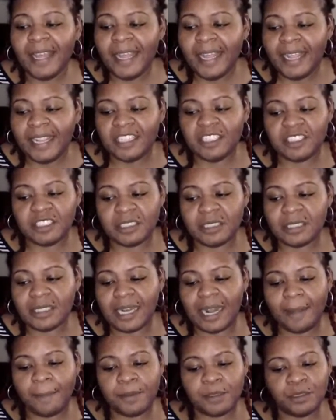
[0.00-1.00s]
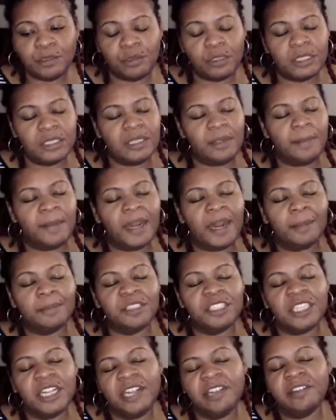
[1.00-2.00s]
it's just an opportunity, but I'm
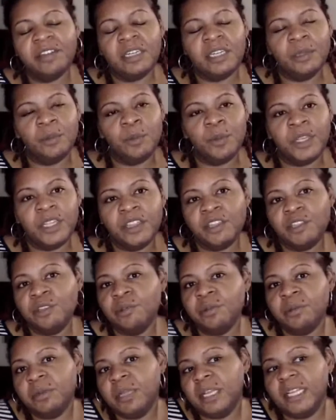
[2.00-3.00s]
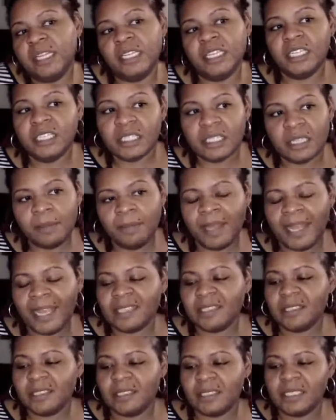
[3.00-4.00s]
sharing it with you in this
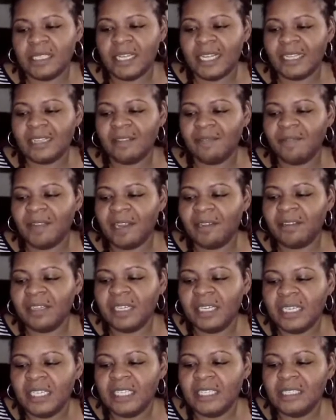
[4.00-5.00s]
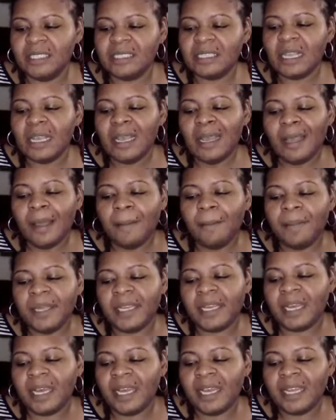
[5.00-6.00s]
capacity at the very least,
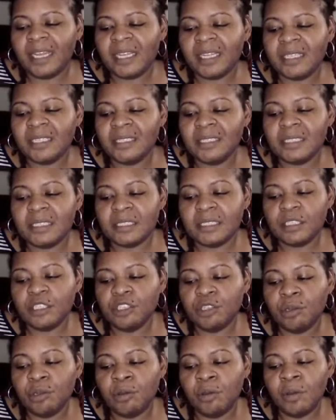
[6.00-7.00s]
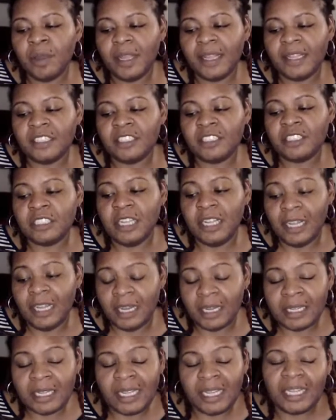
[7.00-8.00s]
because,
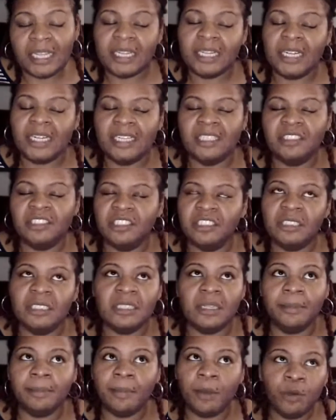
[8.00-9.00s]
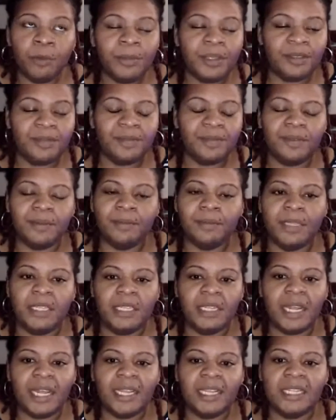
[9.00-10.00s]
again, it's just a moment for
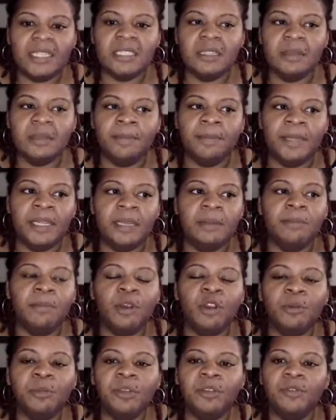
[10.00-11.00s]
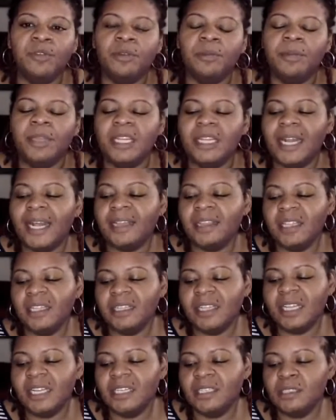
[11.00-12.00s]
me. Like it's a big moment for me. And I
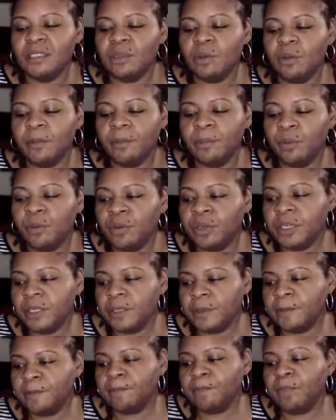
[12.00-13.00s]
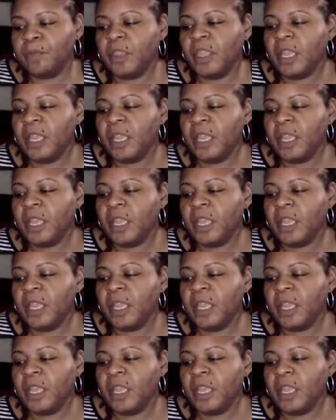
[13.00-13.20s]
think that it's so important.